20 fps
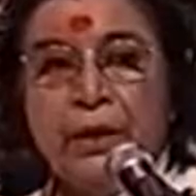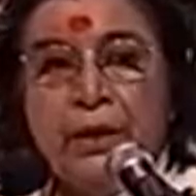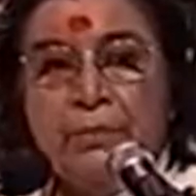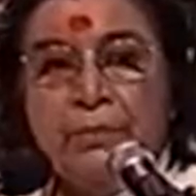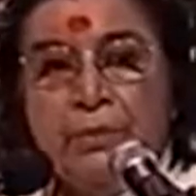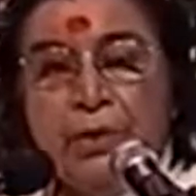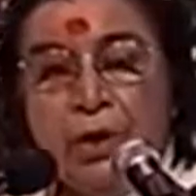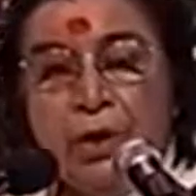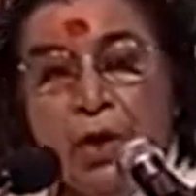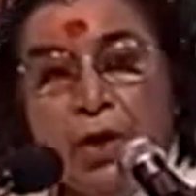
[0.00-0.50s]

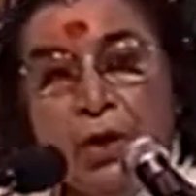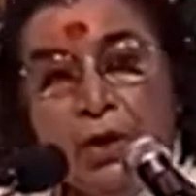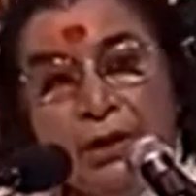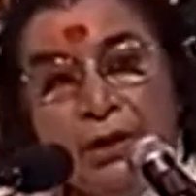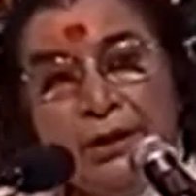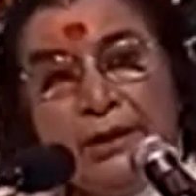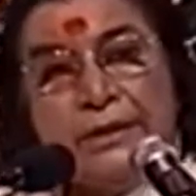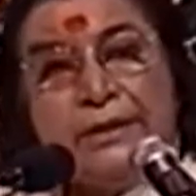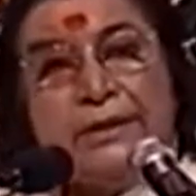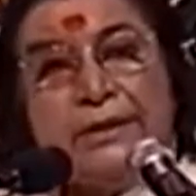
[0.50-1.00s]

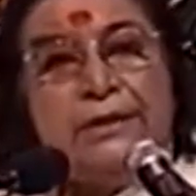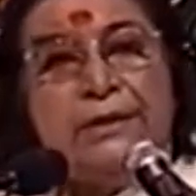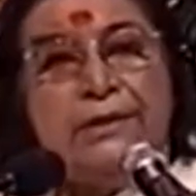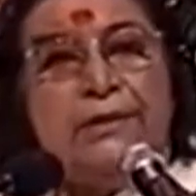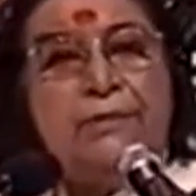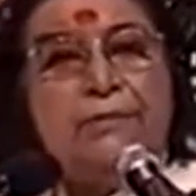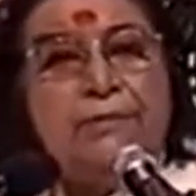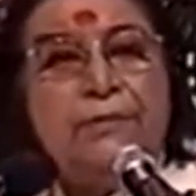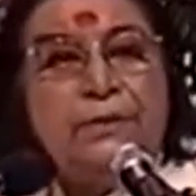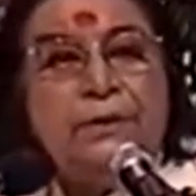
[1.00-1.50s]
Beyond these
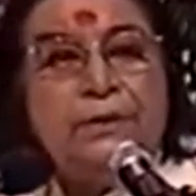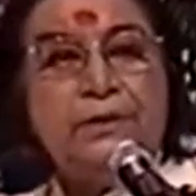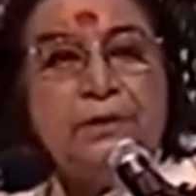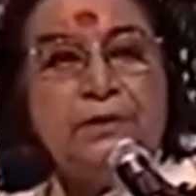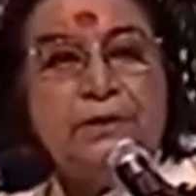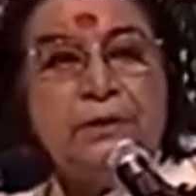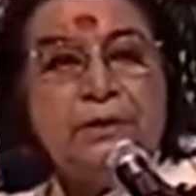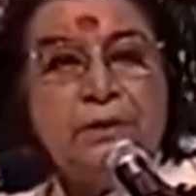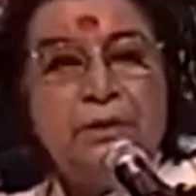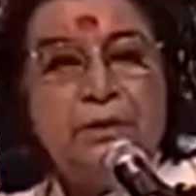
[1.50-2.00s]

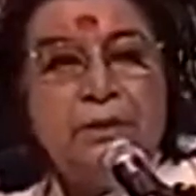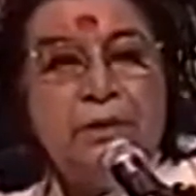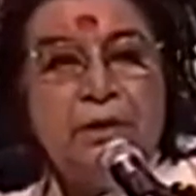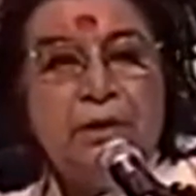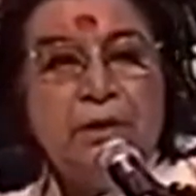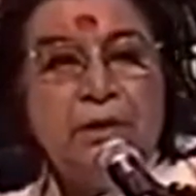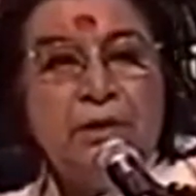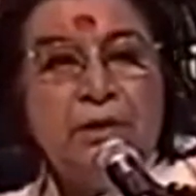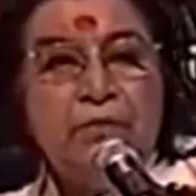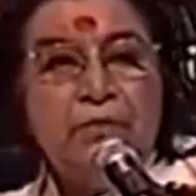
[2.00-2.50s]
systems,
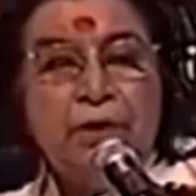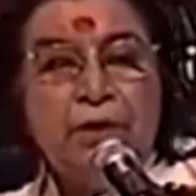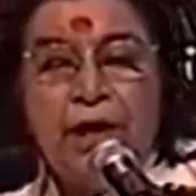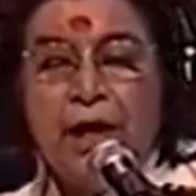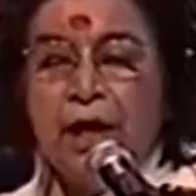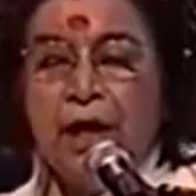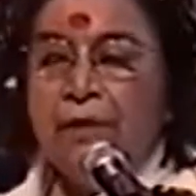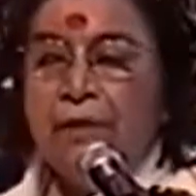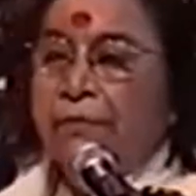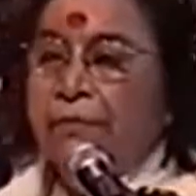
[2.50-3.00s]
we
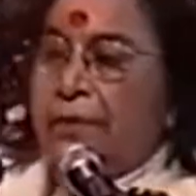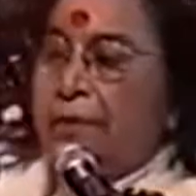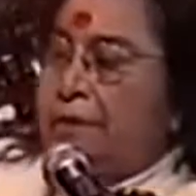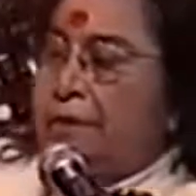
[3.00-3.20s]
have the